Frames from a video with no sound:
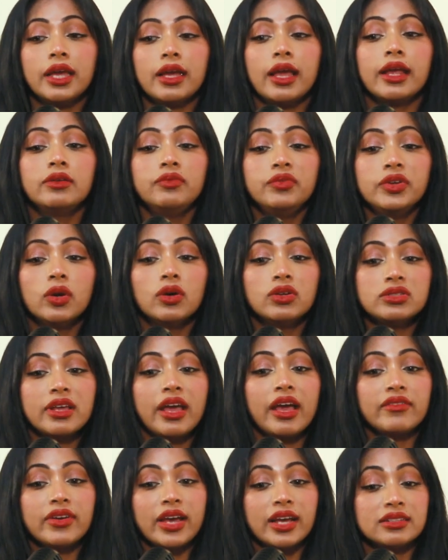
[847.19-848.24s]
and we also
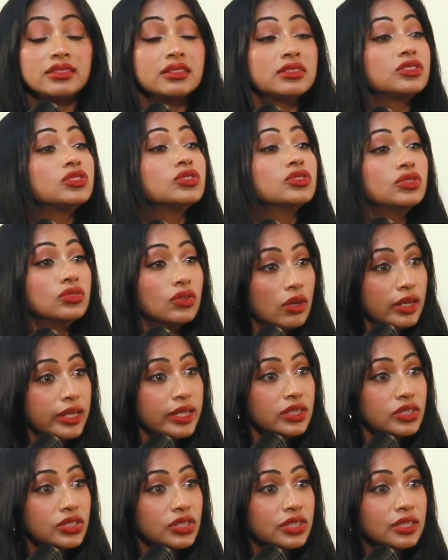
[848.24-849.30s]
have access to
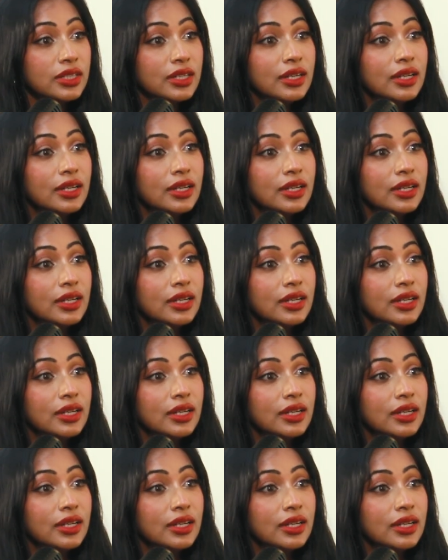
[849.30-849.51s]
knowledge,